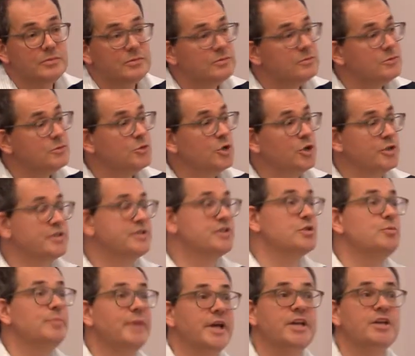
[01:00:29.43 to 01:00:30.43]
not
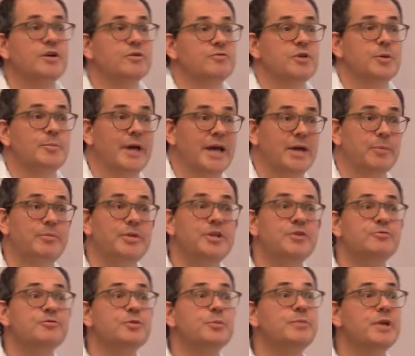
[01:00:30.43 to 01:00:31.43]
so many of them had
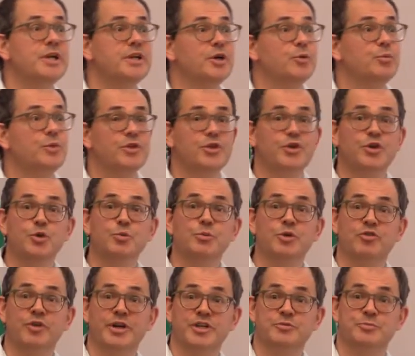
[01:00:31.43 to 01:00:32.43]
been familiar with the
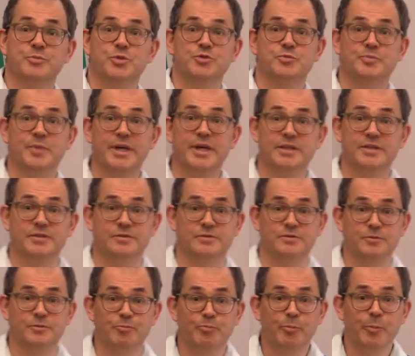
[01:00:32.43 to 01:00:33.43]
human rights
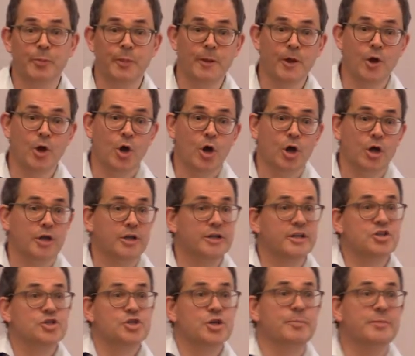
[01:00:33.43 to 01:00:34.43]
perspective.
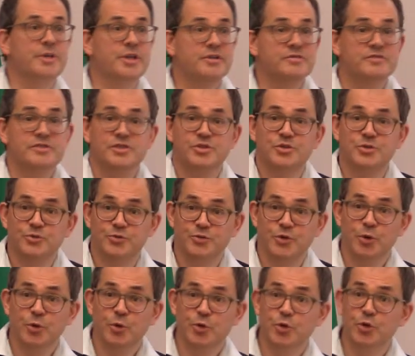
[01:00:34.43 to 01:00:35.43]
And the German Institute
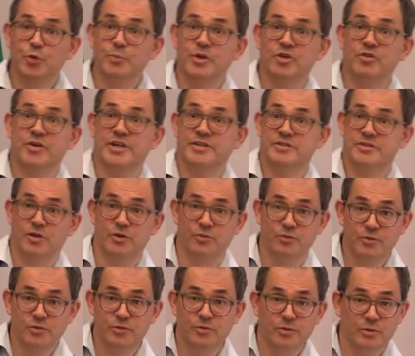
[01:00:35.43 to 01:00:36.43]
for Human Rights,
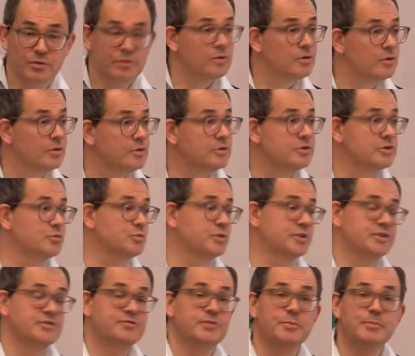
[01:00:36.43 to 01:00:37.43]
of course,
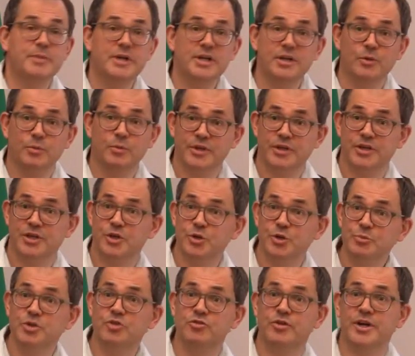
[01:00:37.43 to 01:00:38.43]
was familiar with the
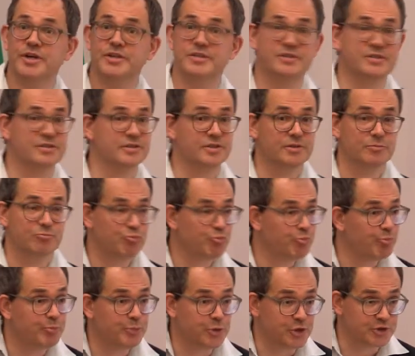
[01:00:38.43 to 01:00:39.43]
human rights
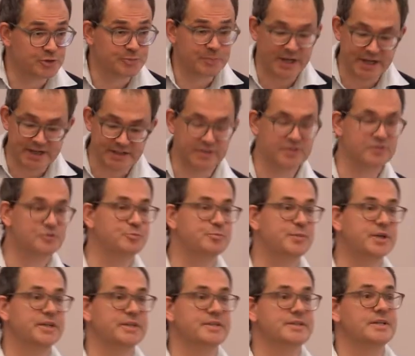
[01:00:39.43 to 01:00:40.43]
perspective,
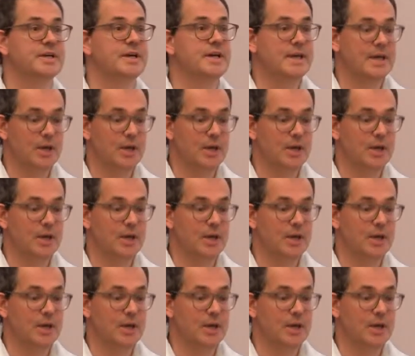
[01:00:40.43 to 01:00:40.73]
but